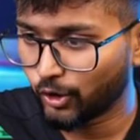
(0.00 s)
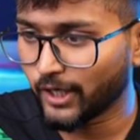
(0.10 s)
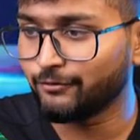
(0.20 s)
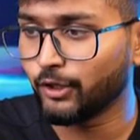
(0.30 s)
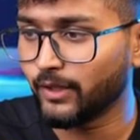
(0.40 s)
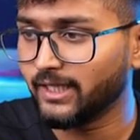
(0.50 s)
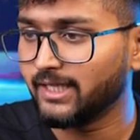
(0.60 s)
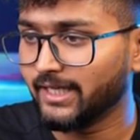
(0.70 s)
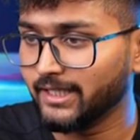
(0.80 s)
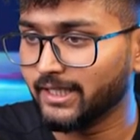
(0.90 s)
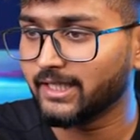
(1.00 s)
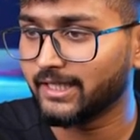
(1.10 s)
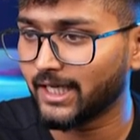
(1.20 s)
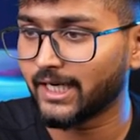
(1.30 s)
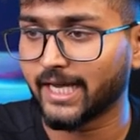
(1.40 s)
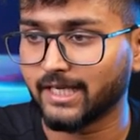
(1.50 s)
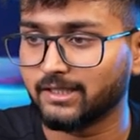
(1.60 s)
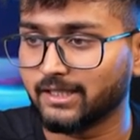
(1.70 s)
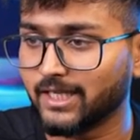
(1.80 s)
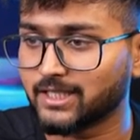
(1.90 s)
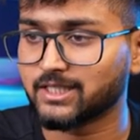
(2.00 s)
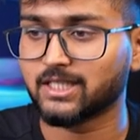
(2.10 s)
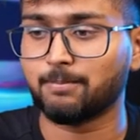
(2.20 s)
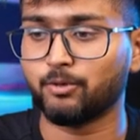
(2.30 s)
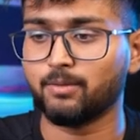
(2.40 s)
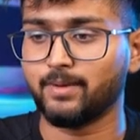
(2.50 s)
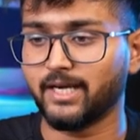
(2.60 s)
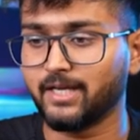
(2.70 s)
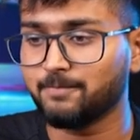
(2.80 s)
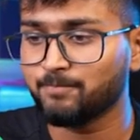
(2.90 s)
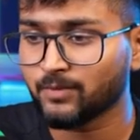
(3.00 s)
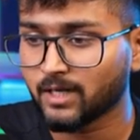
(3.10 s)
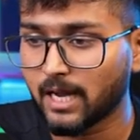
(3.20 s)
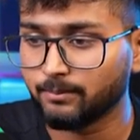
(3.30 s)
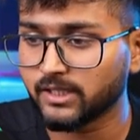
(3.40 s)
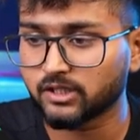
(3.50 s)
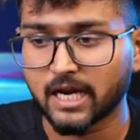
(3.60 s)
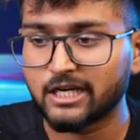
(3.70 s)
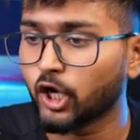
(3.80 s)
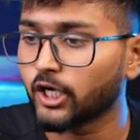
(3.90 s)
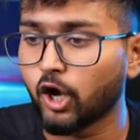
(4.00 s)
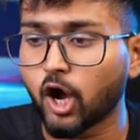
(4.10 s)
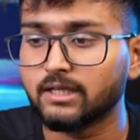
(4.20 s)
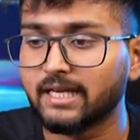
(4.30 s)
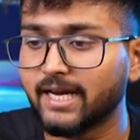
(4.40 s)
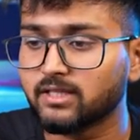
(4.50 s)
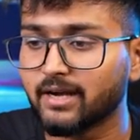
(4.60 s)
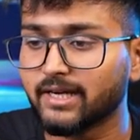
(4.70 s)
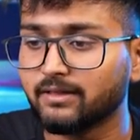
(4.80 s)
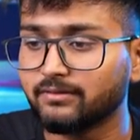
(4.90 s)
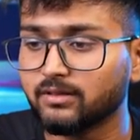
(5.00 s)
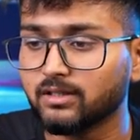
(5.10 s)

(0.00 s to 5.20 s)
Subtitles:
going forward here again, let's come to the beginning. I'm just unlocking all the layers right now.